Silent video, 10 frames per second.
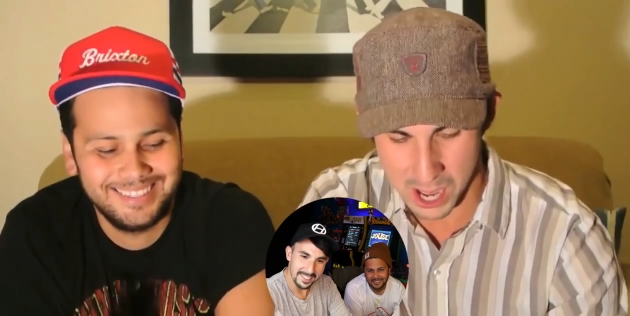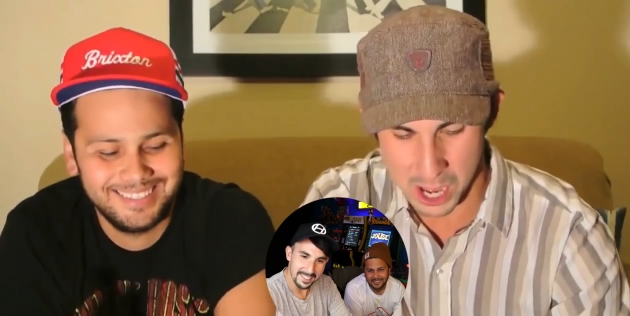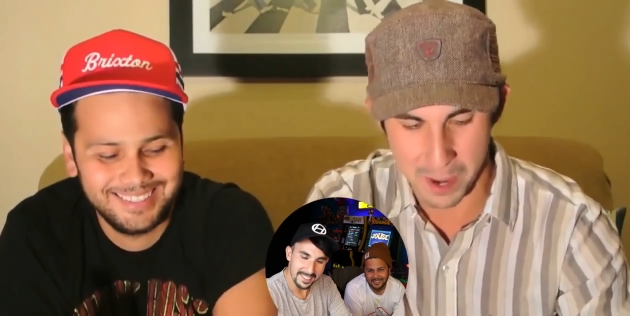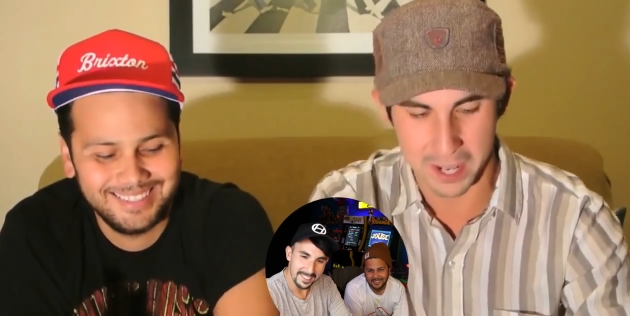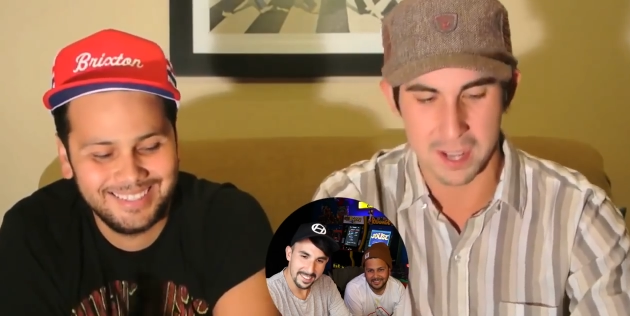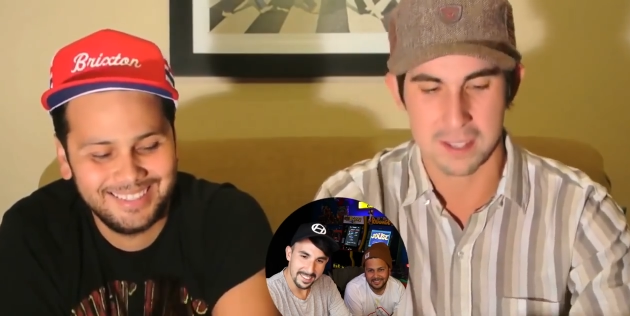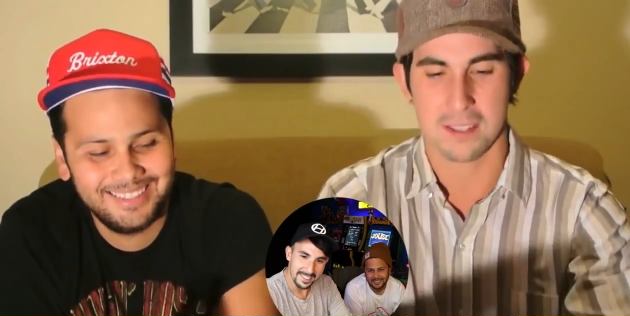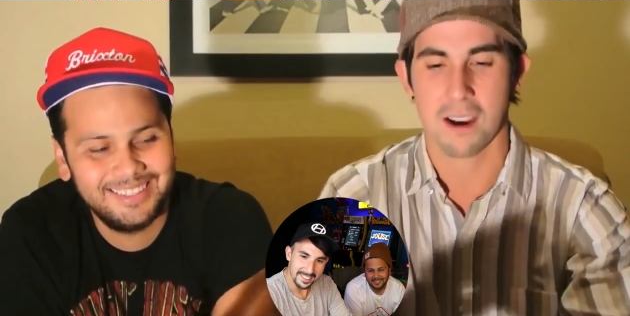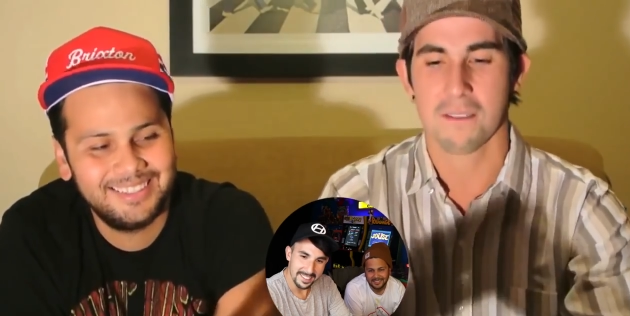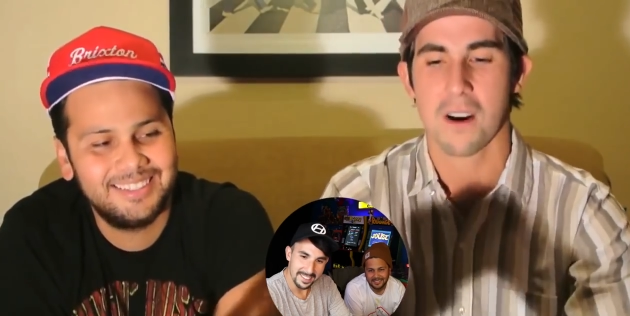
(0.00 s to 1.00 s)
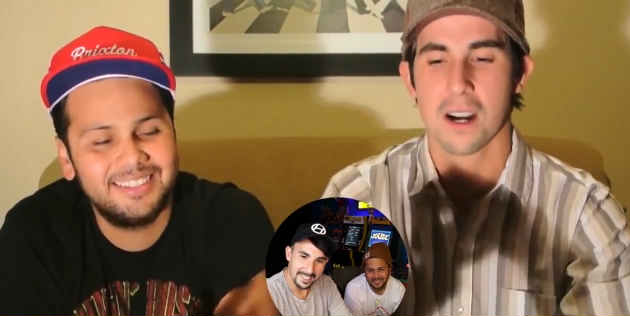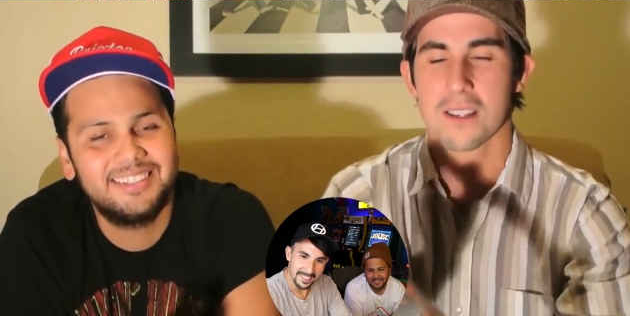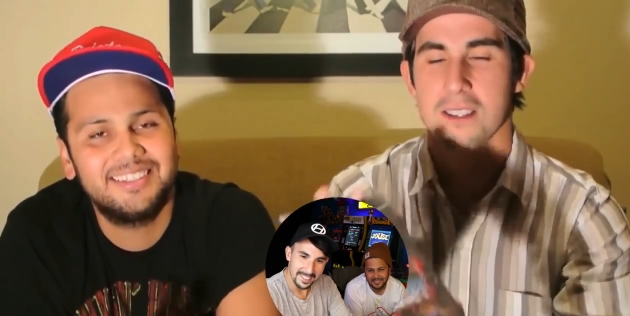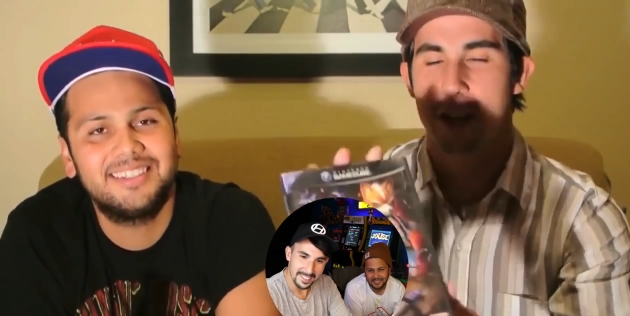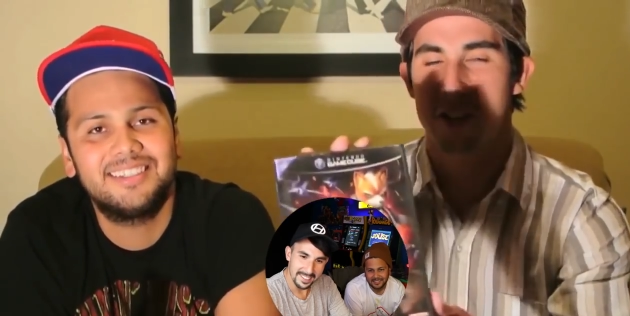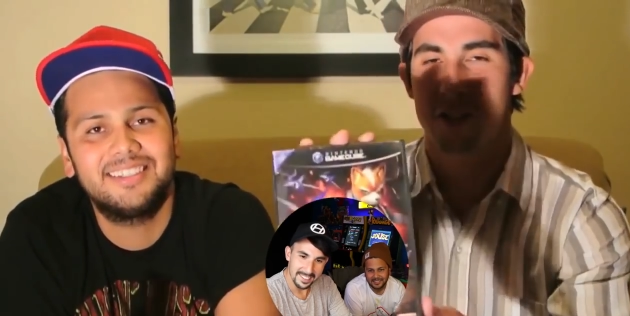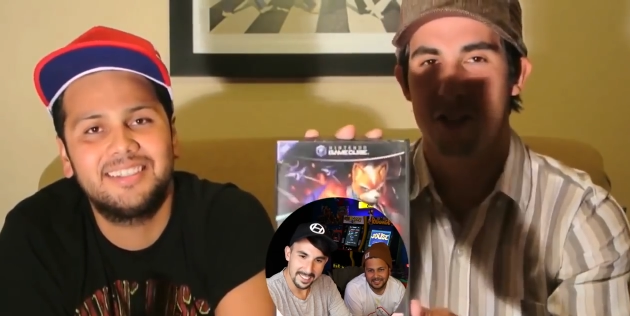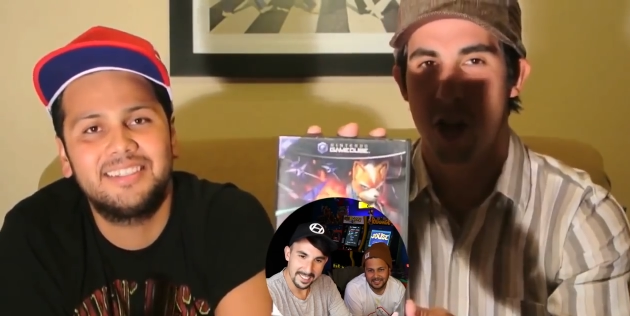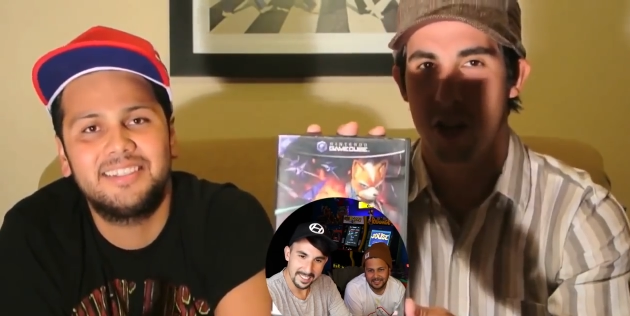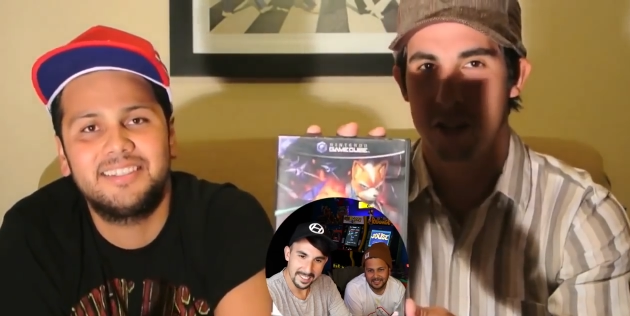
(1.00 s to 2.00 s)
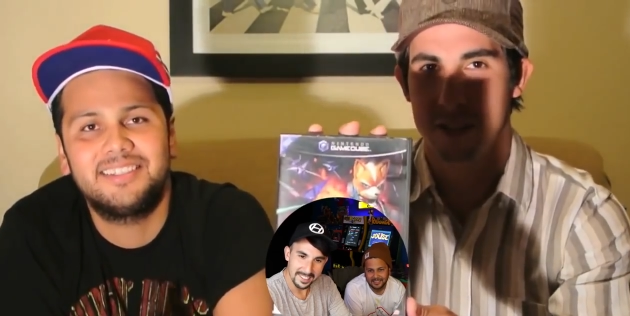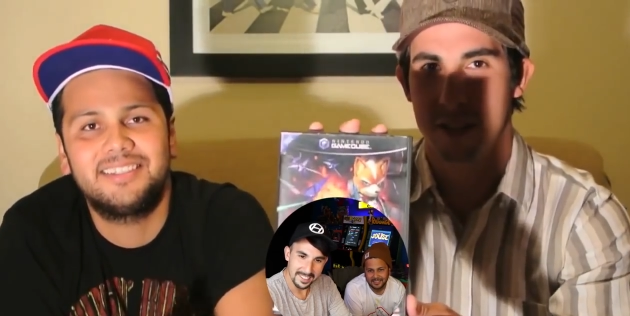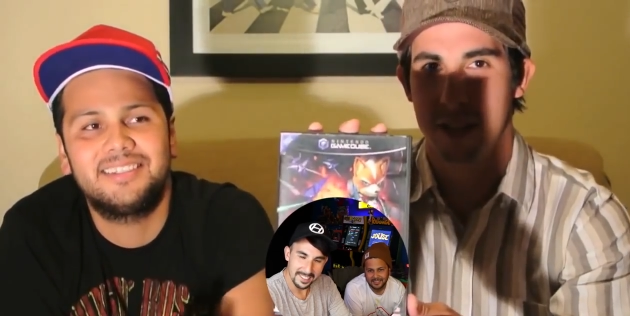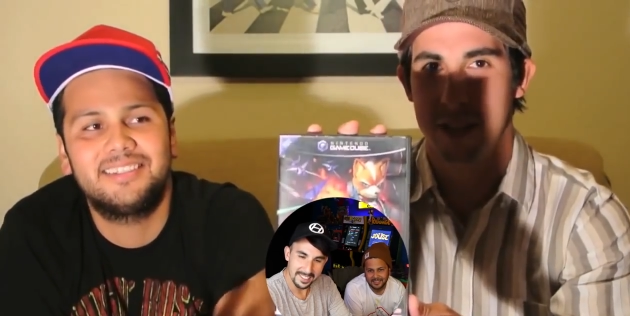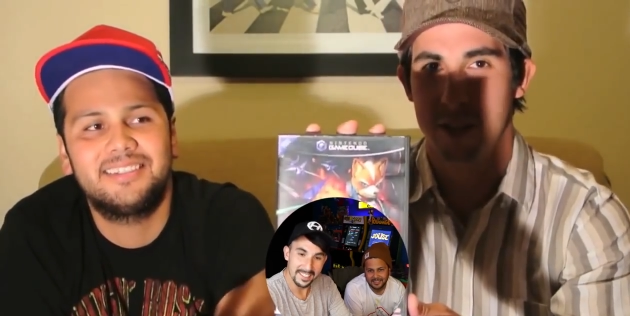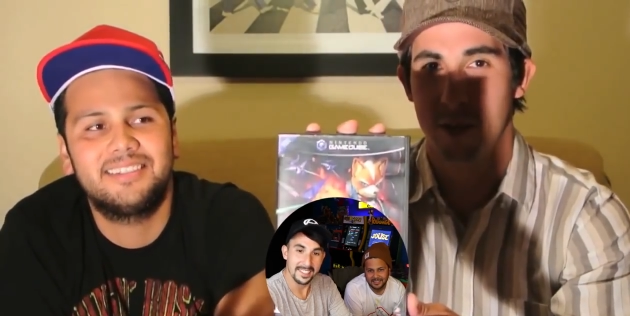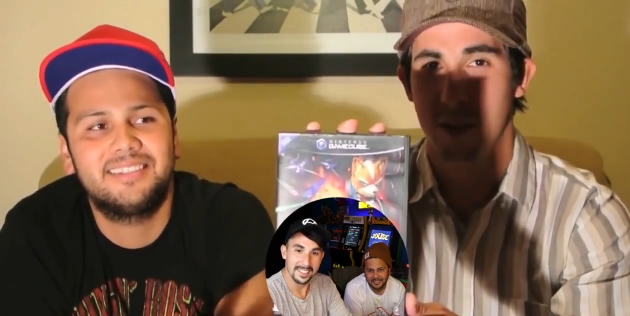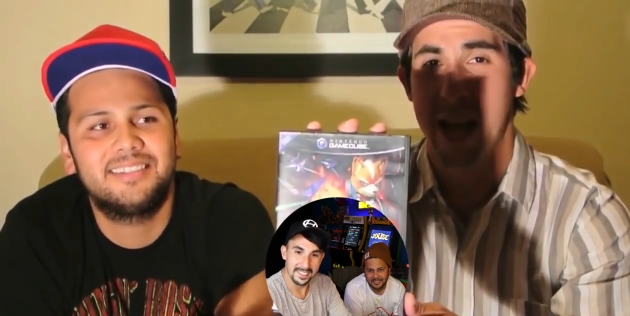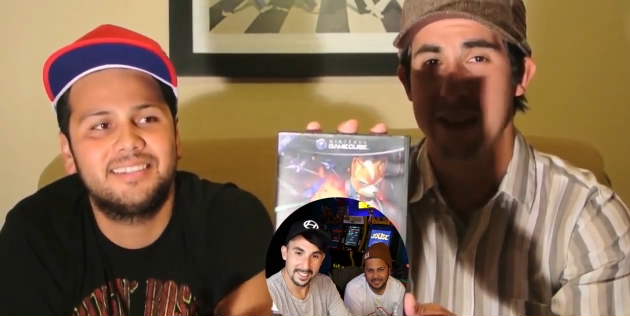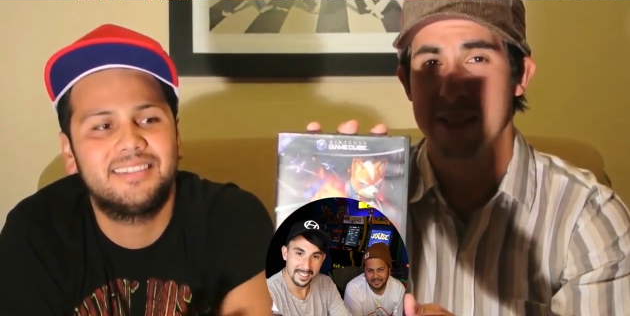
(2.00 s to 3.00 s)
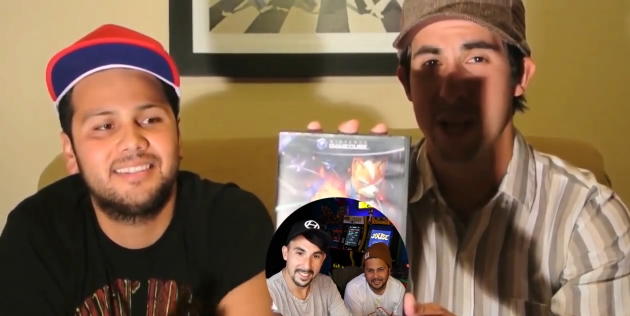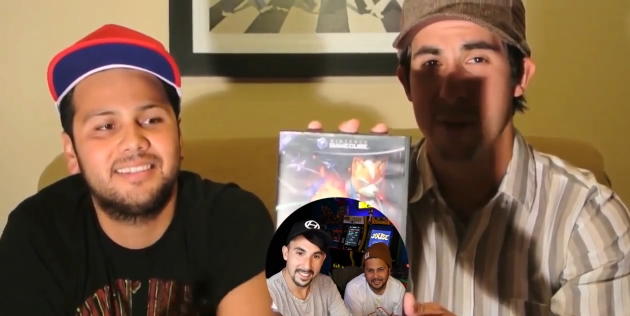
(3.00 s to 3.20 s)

Speaker 1: Um, I got Star Fox Assault. I know last